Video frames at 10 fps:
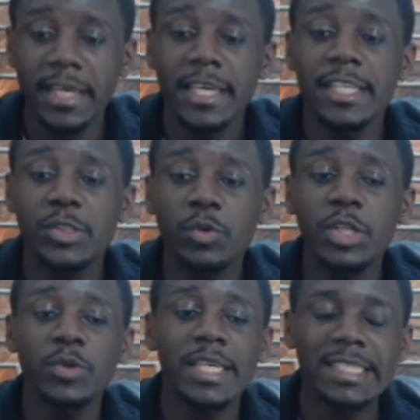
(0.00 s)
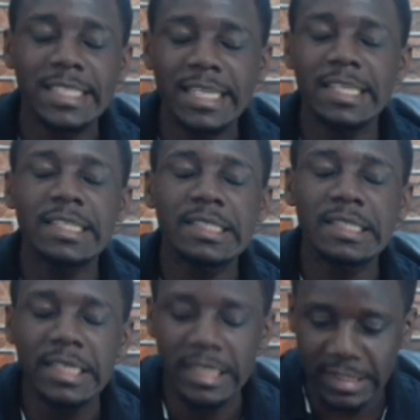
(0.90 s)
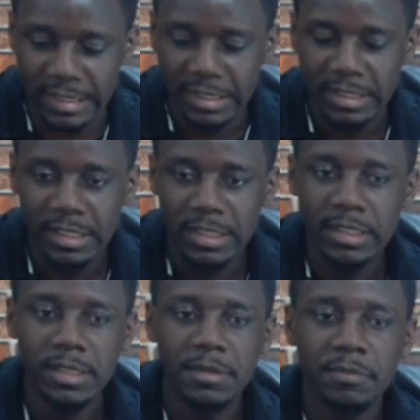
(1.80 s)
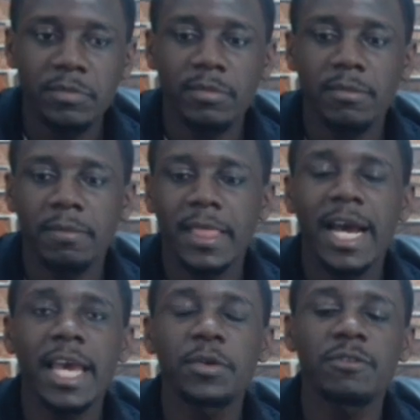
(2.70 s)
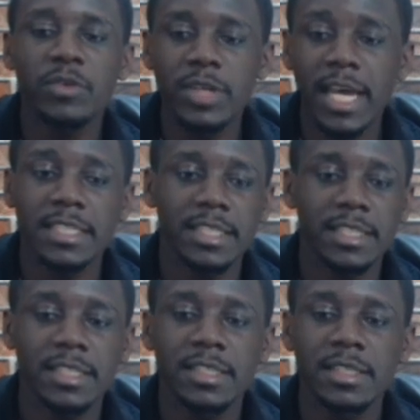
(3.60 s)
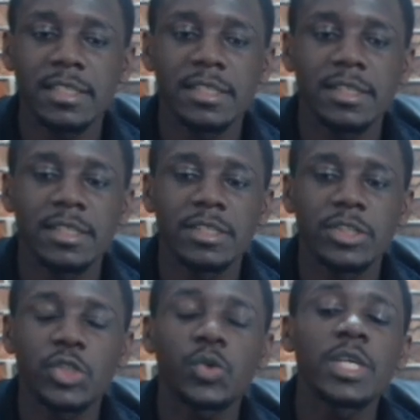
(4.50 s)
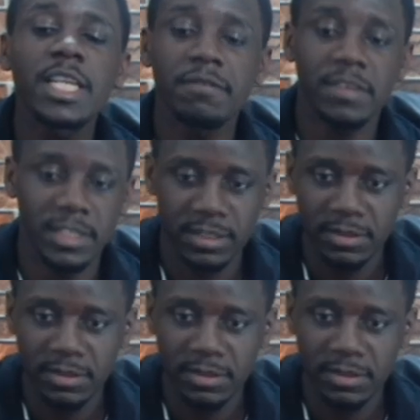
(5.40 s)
it's going to extend its lead ahead of United to 11.